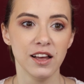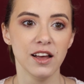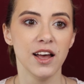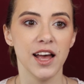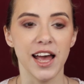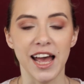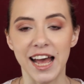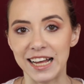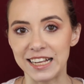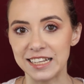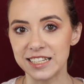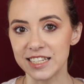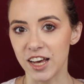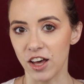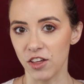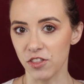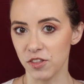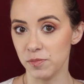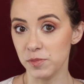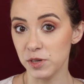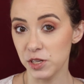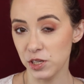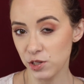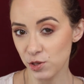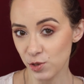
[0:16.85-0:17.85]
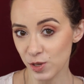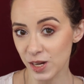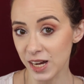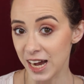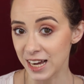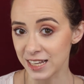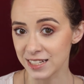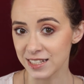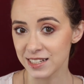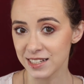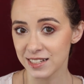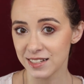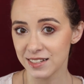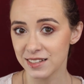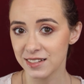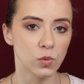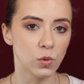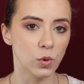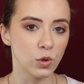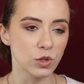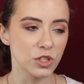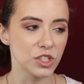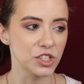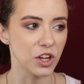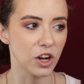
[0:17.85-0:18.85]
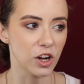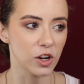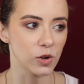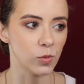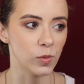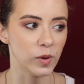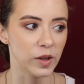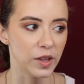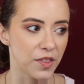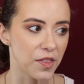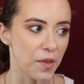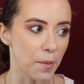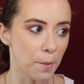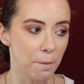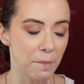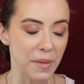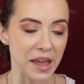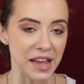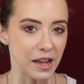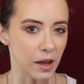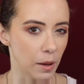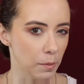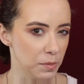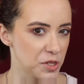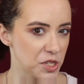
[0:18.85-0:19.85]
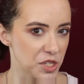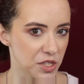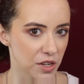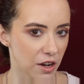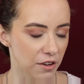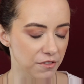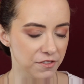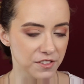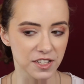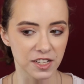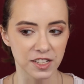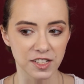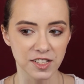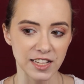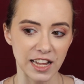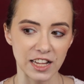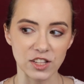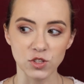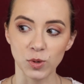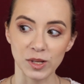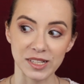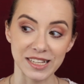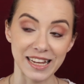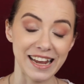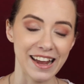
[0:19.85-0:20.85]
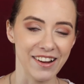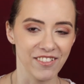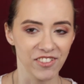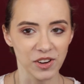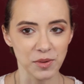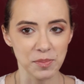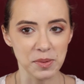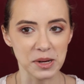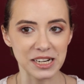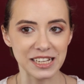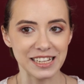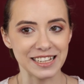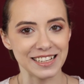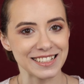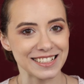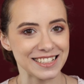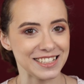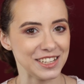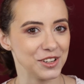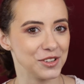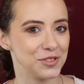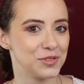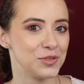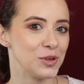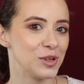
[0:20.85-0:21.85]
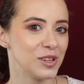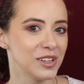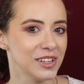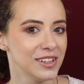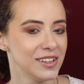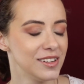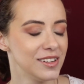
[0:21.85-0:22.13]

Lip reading: and tell them to you guys. We'll start with makeup stuff since that's what everybody is here for.